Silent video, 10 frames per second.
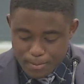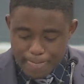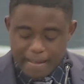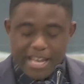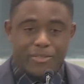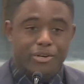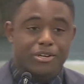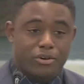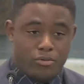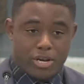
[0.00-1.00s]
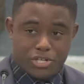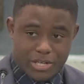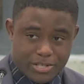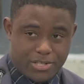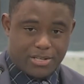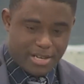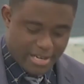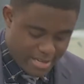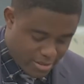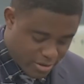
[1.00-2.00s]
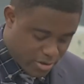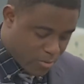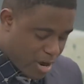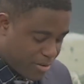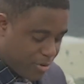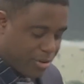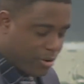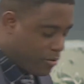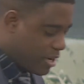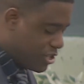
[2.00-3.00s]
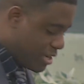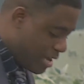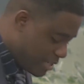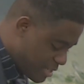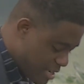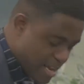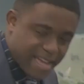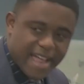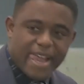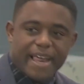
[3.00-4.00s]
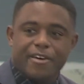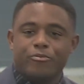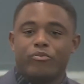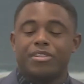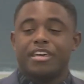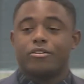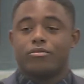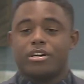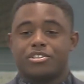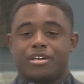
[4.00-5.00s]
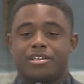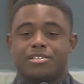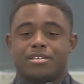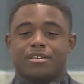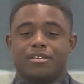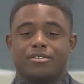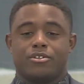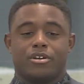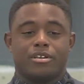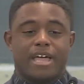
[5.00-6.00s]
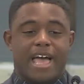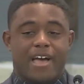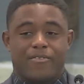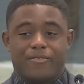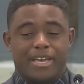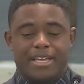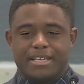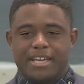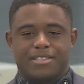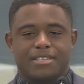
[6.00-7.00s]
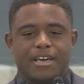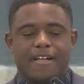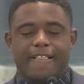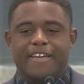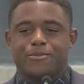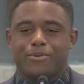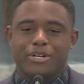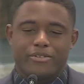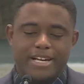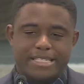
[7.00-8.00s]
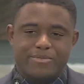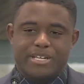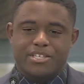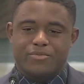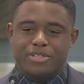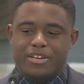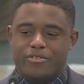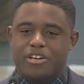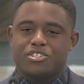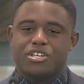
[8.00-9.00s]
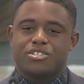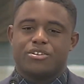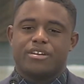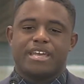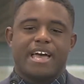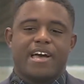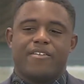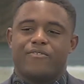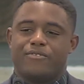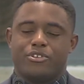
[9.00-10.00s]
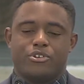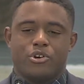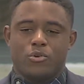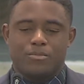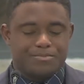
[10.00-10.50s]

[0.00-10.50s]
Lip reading: and they're going to crush us. They're going to walk and they're going to crush us. And when they crush us, they're going to have, it's pretty crazy, because when they crush us, they're going to have, you know,